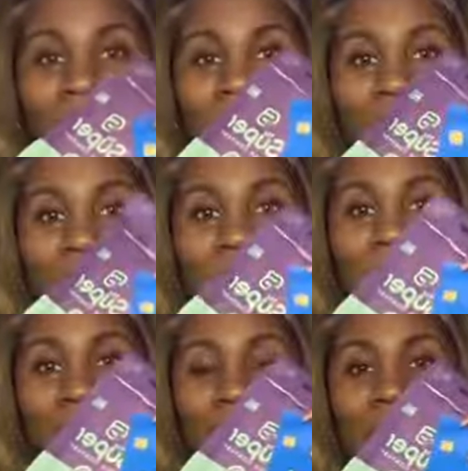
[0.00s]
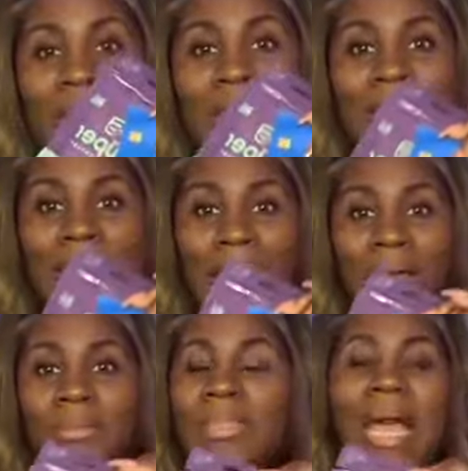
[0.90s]
this took it
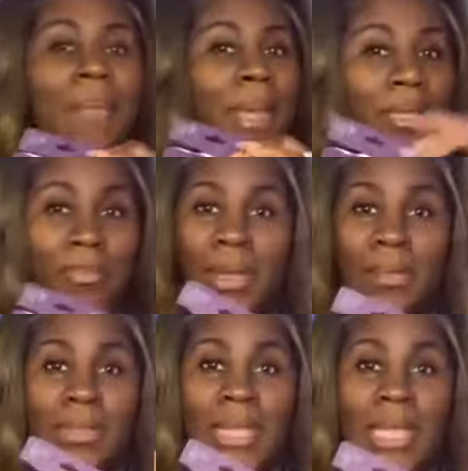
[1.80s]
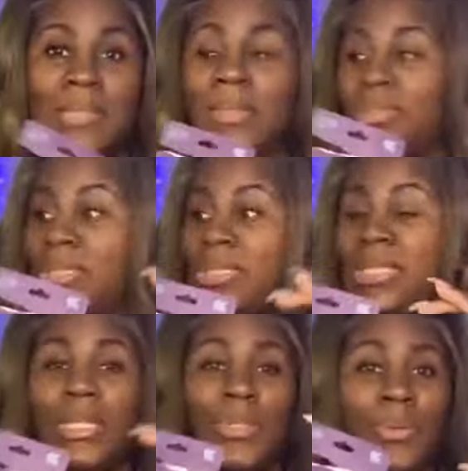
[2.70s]
down. Not making medical claims, but I'm
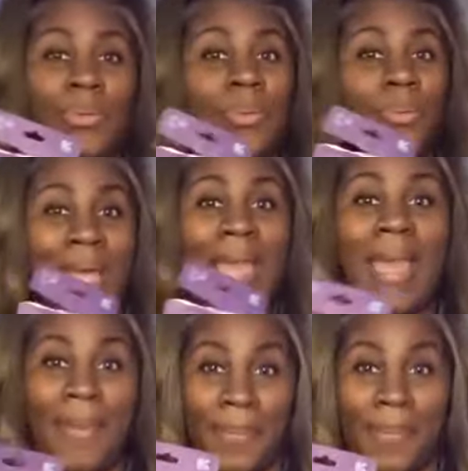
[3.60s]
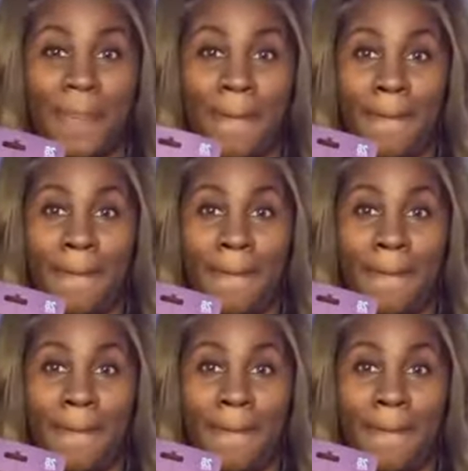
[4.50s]
just telling you what happened.